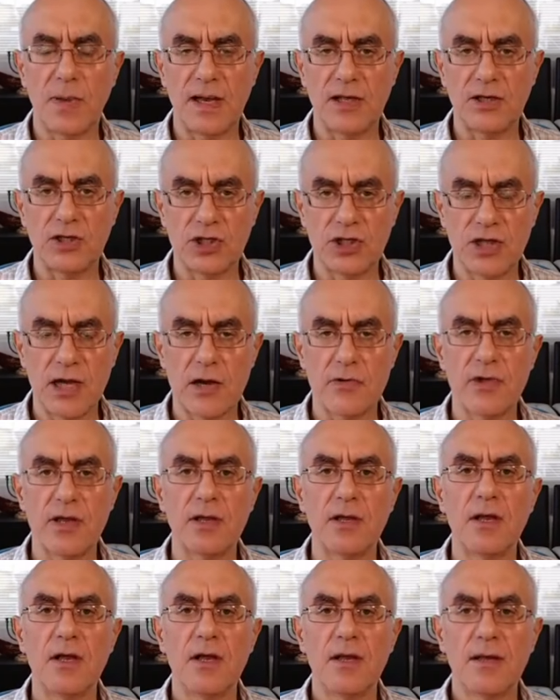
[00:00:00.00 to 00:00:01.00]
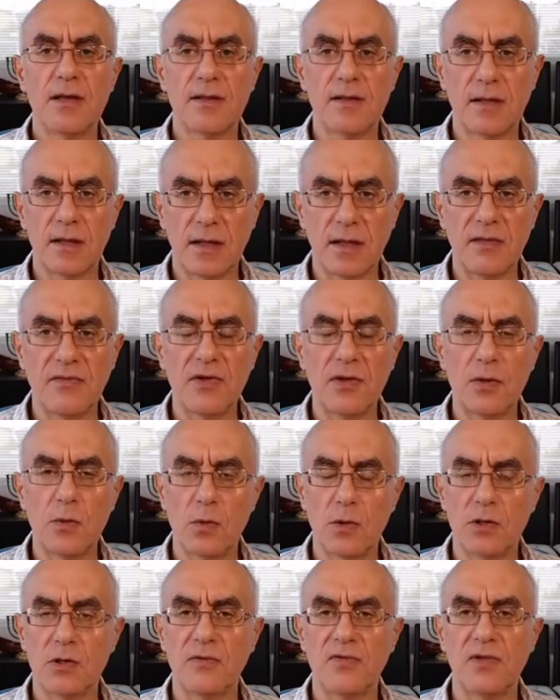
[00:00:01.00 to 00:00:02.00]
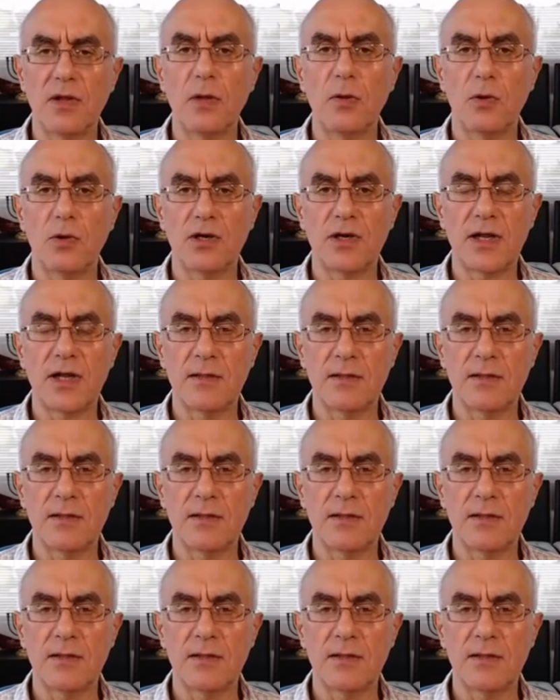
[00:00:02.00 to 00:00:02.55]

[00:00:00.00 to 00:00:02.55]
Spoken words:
by sharing the living word of the Lord,